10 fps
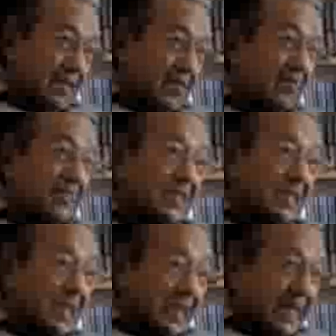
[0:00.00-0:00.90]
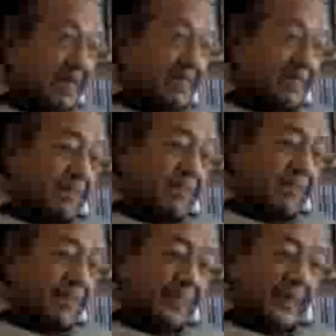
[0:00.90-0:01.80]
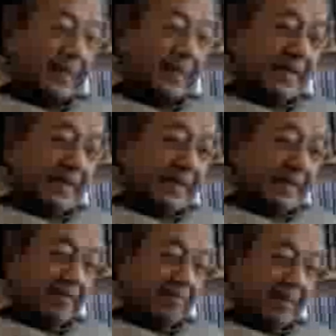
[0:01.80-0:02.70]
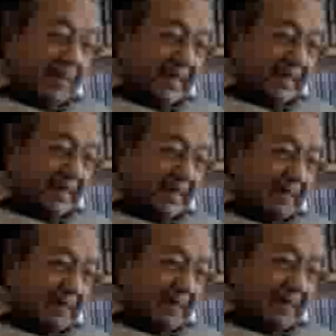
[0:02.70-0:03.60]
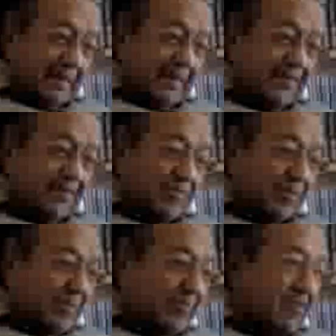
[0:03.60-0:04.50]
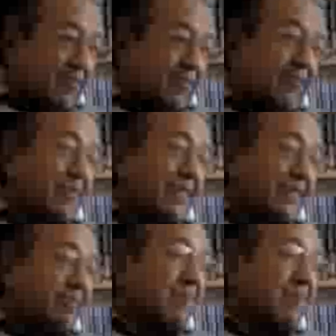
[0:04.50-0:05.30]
committed a crime. But there should be more preventive